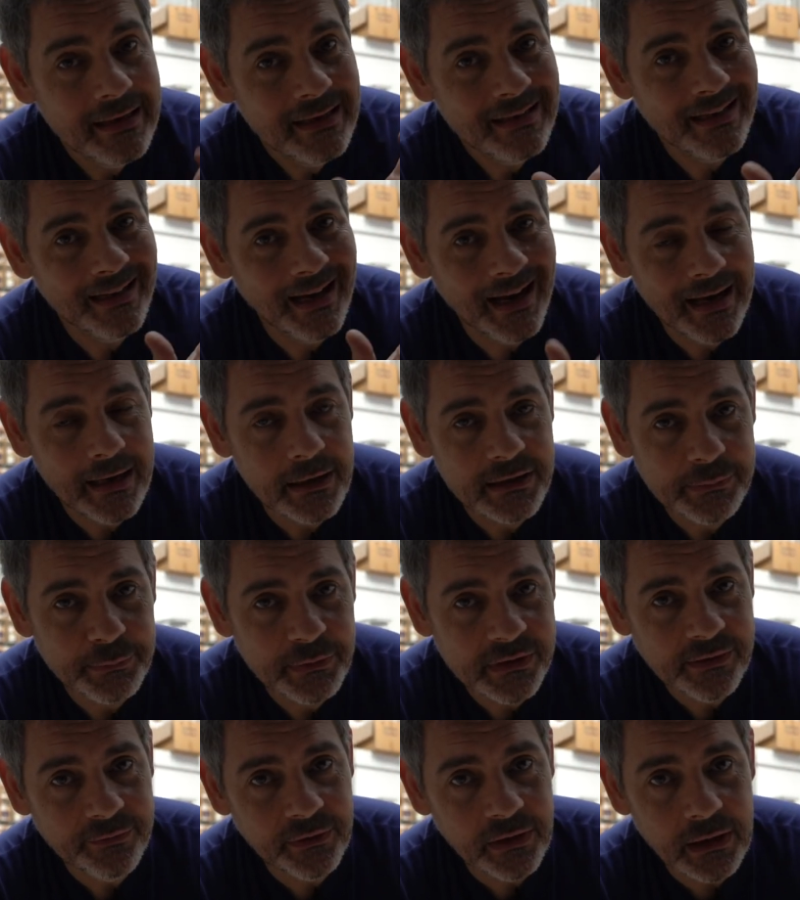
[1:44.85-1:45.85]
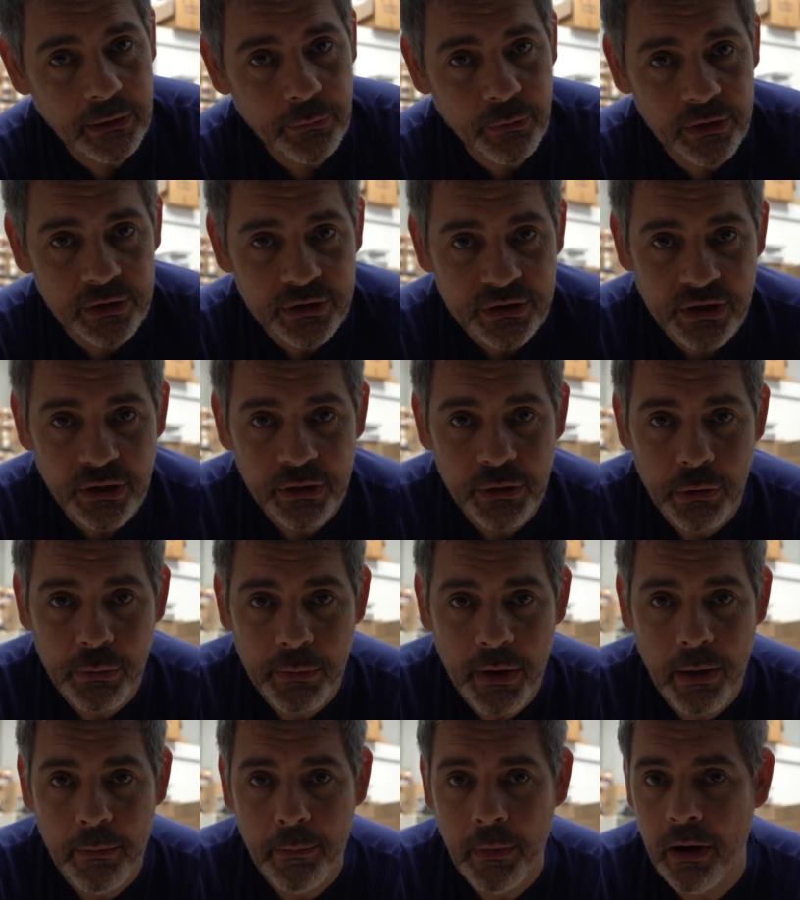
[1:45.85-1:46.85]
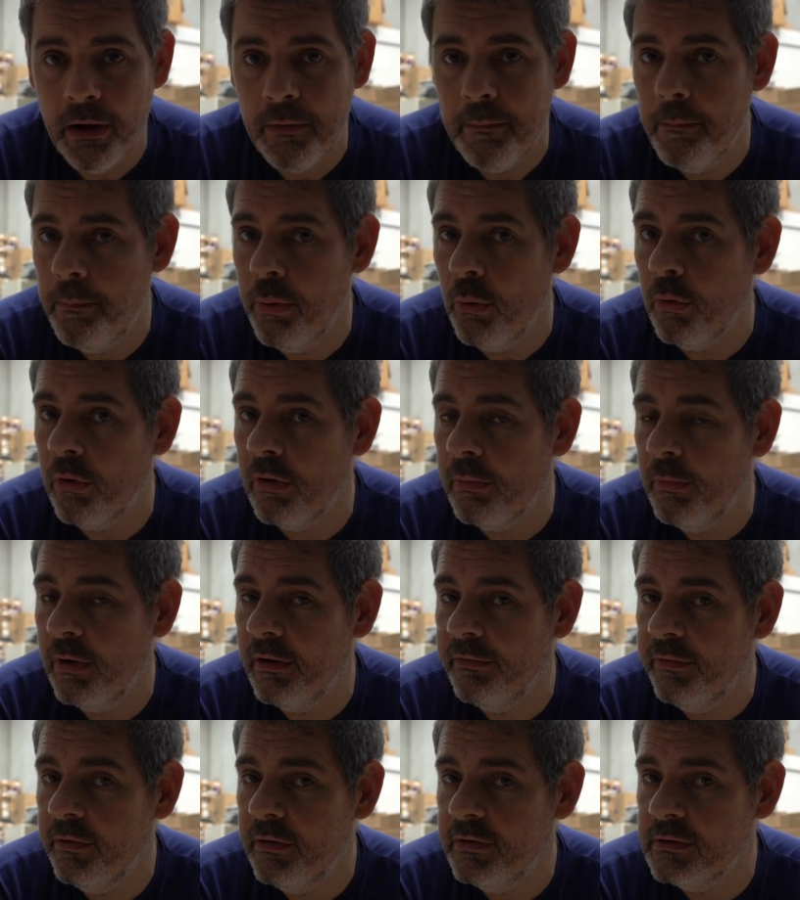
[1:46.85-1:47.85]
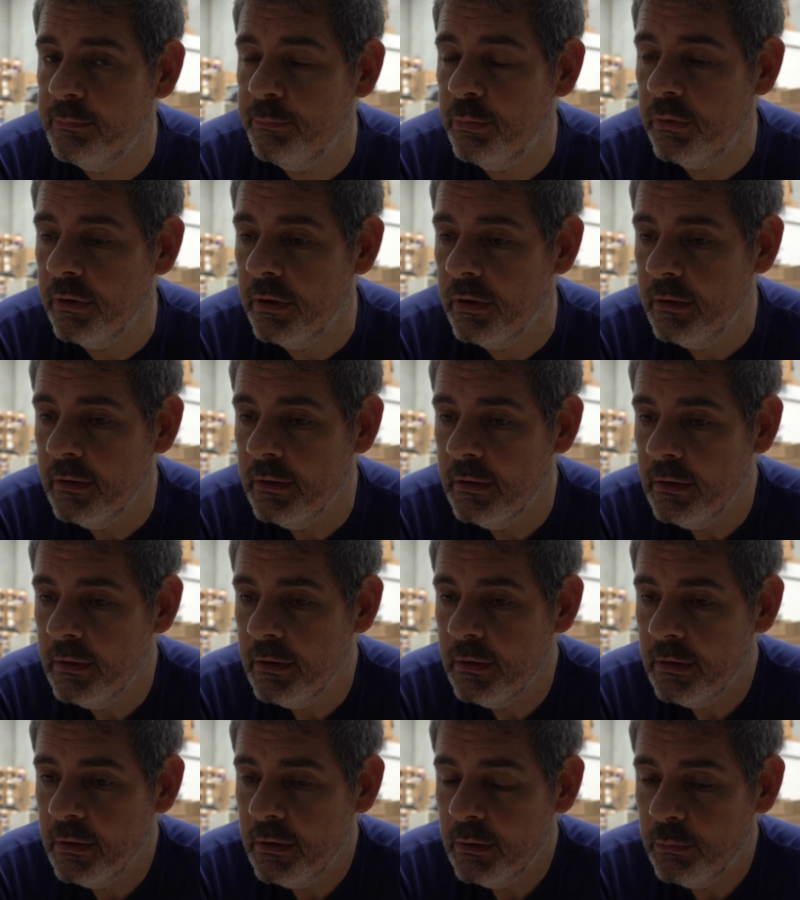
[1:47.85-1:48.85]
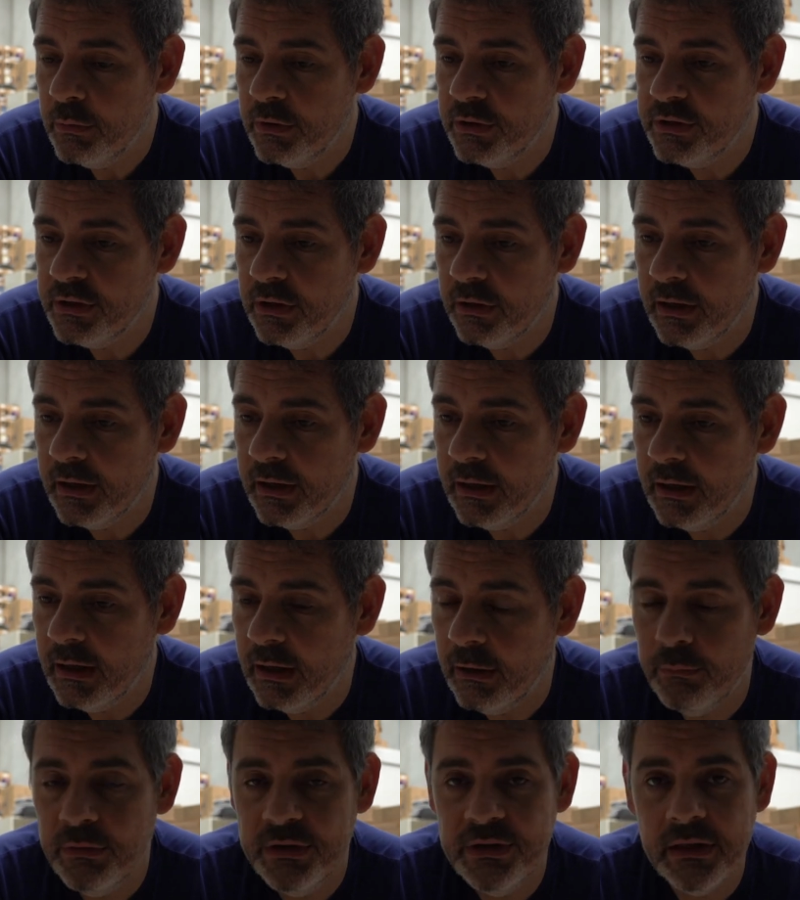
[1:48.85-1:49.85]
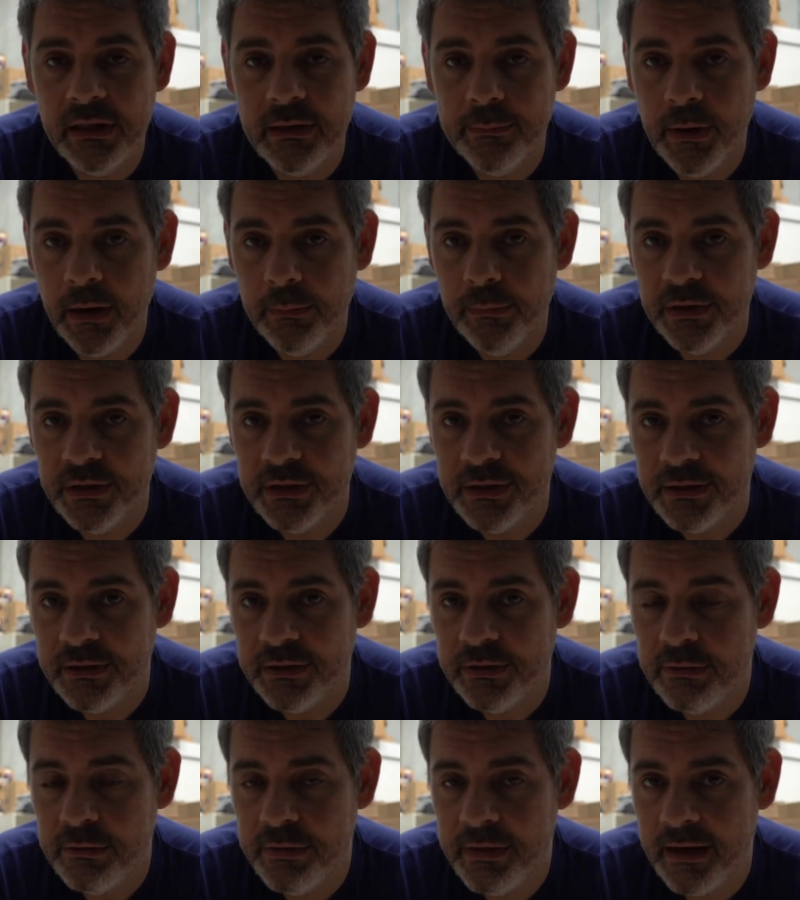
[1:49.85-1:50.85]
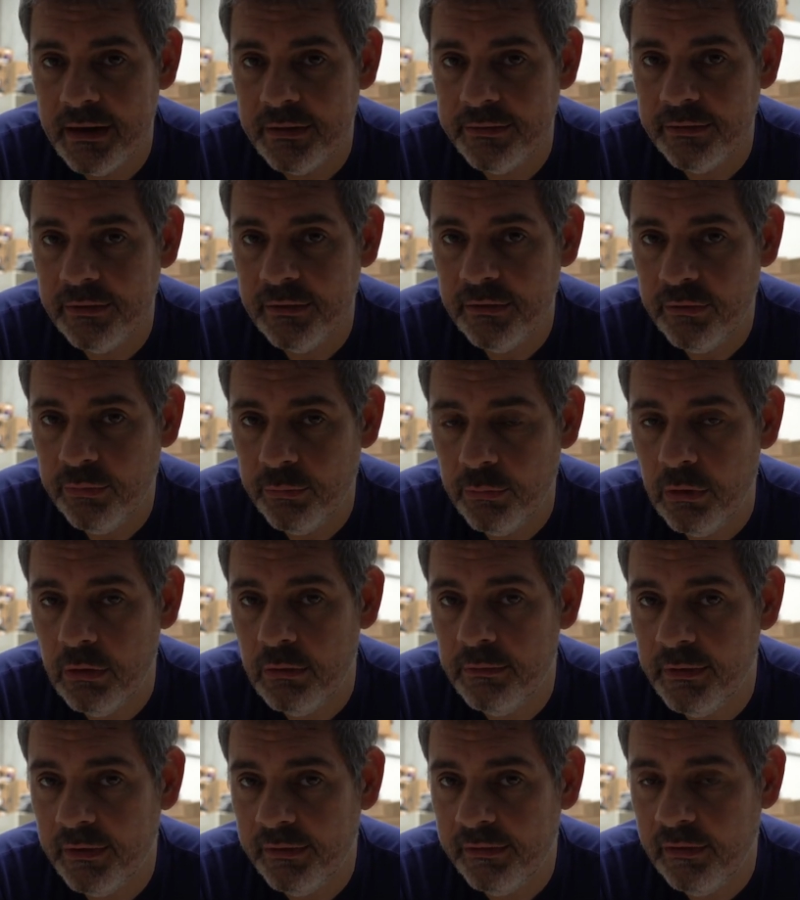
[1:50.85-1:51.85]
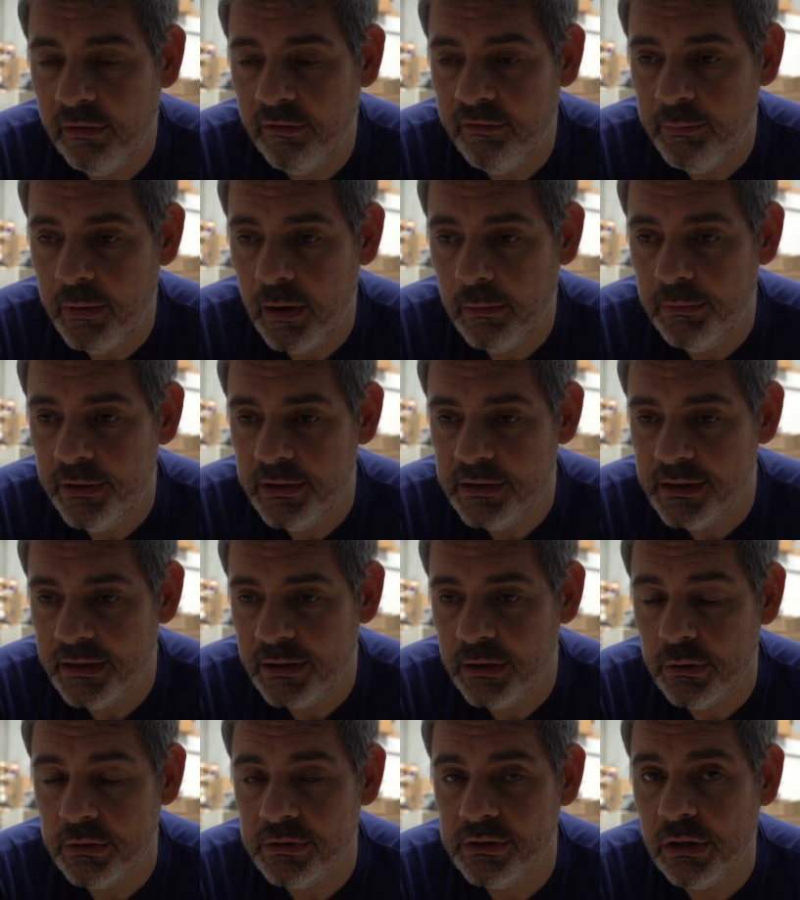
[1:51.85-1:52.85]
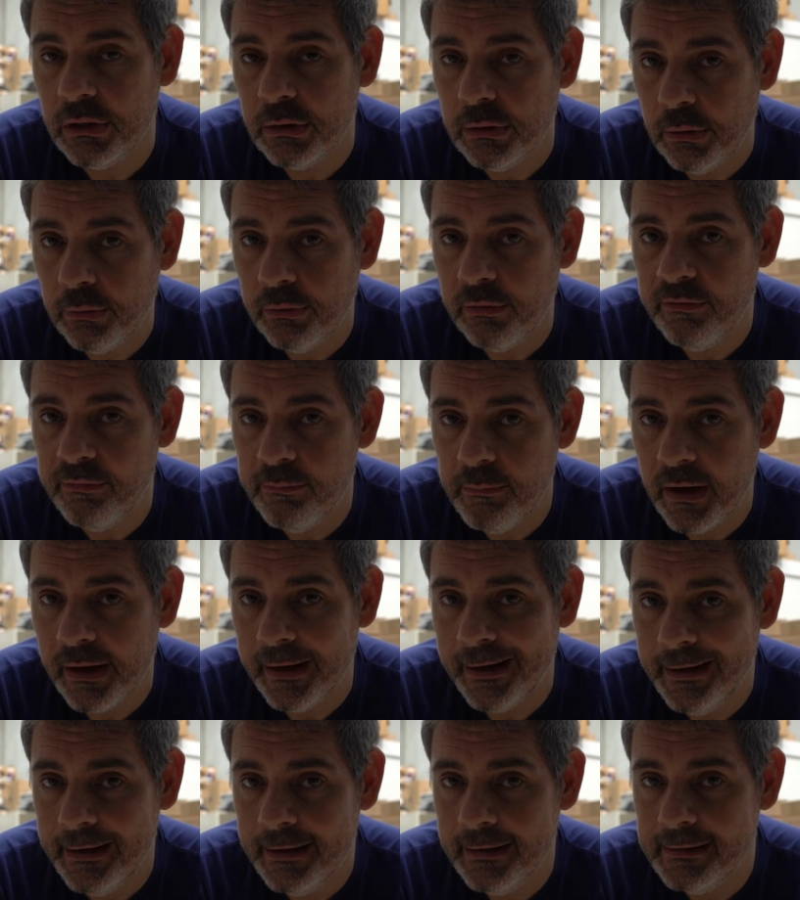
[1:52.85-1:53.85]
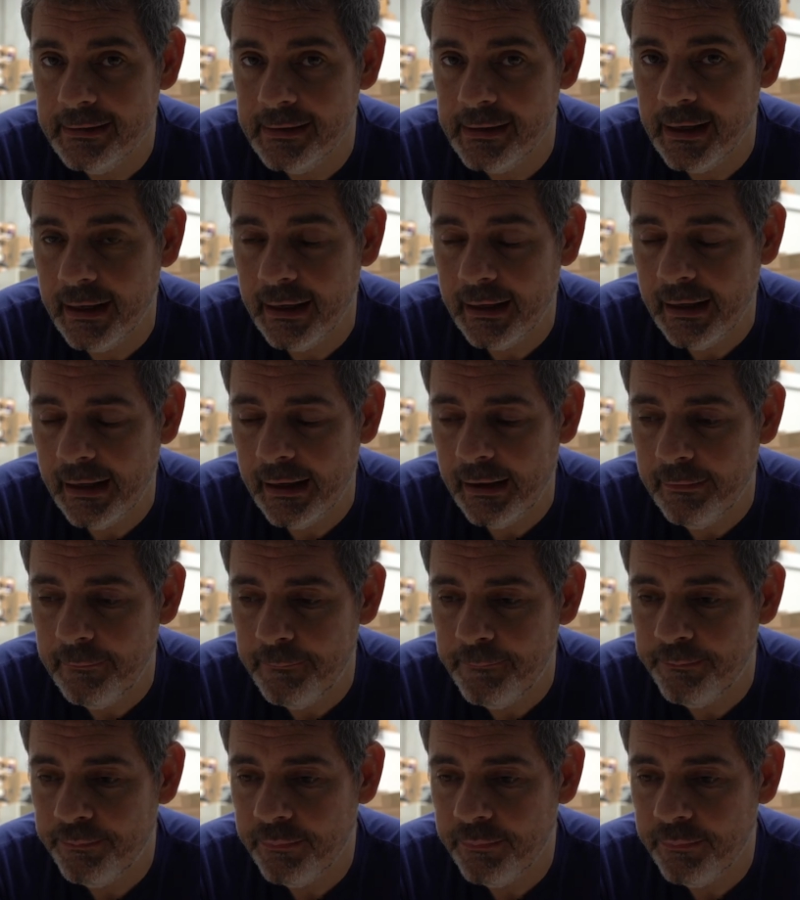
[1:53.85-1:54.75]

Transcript: Today I specifically want to show you about my book, my first book, which I originally published in 2012. I self-published, it cost a lot of money to get it out.